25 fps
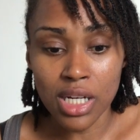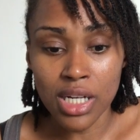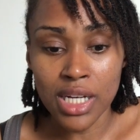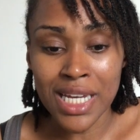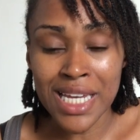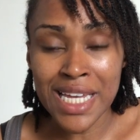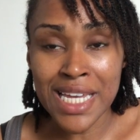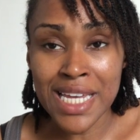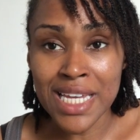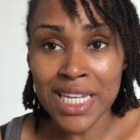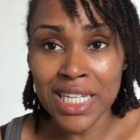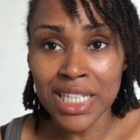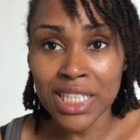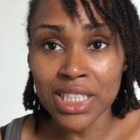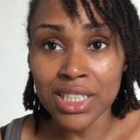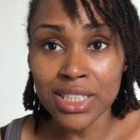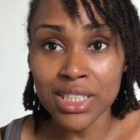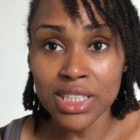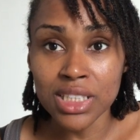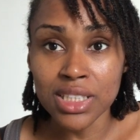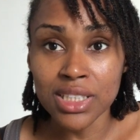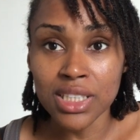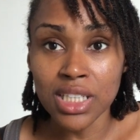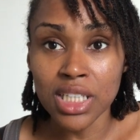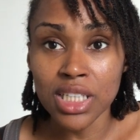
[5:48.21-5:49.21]

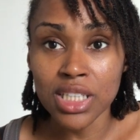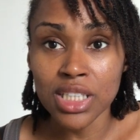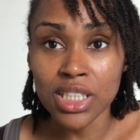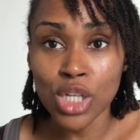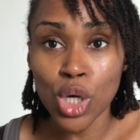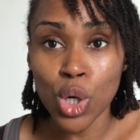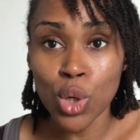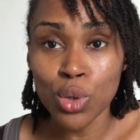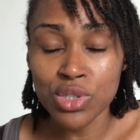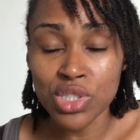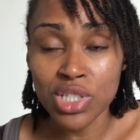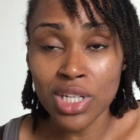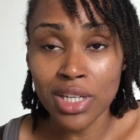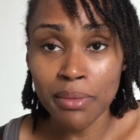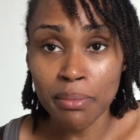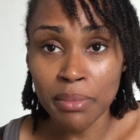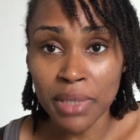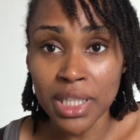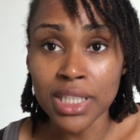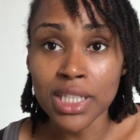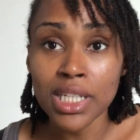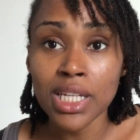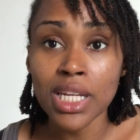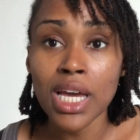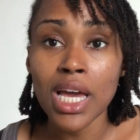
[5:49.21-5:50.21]
in Ho Chi
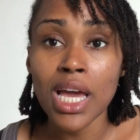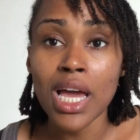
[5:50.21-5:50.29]
Minh,